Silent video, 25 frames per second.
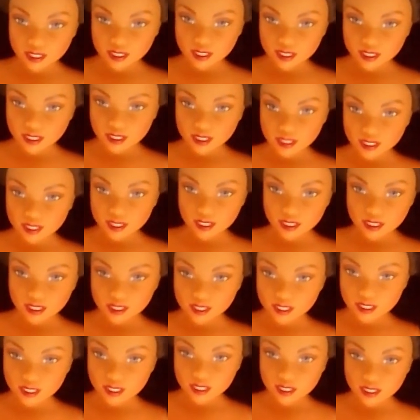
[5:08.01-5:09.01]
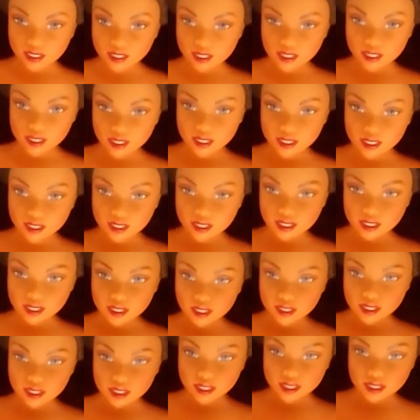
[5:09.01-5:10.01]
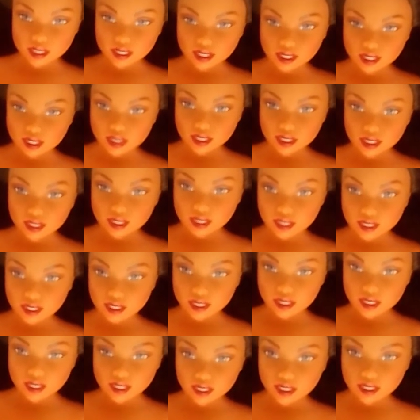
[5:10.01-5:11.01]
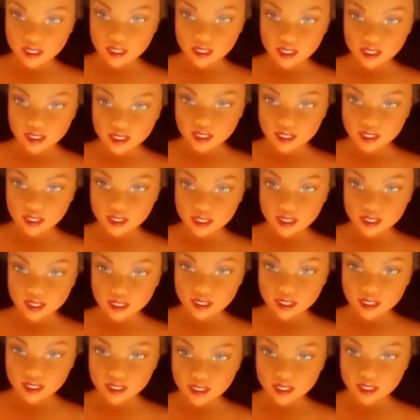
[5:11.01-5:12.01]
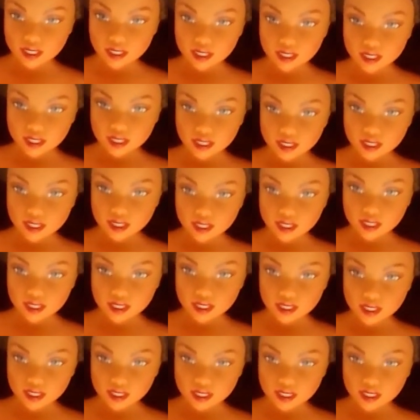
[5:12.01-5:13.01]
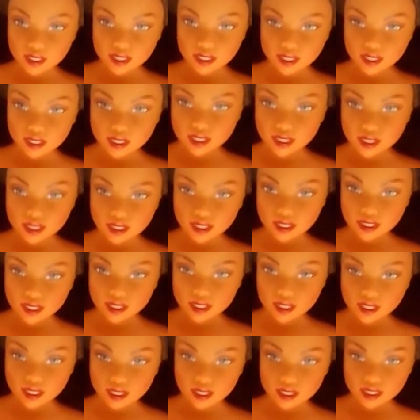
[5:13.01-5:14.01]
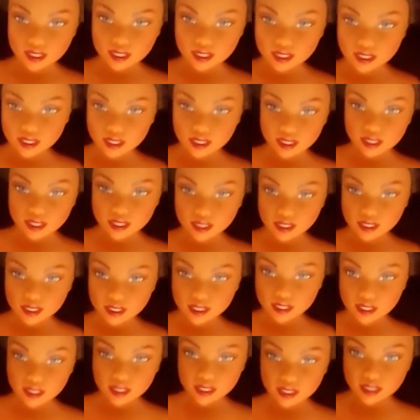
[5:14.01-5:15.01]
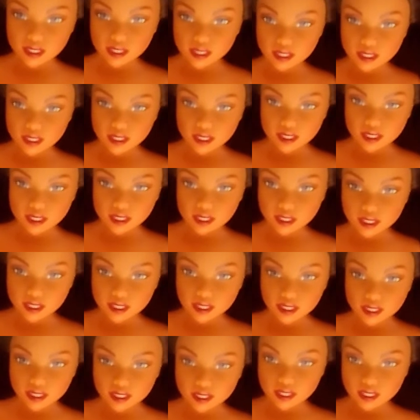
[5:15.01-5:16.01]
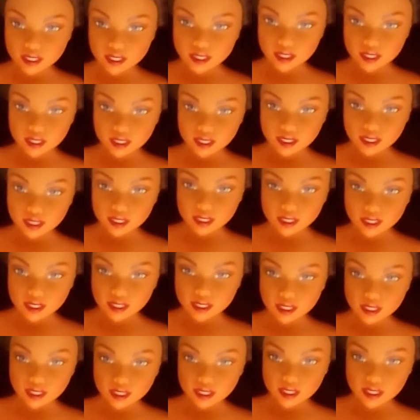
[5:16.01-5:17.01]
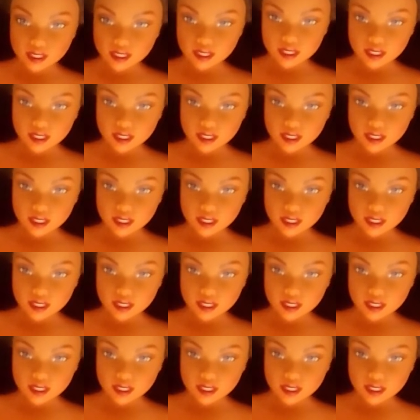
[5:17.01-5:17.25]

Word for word: and yes I think she's good for adult collectors as well as little boys and little girls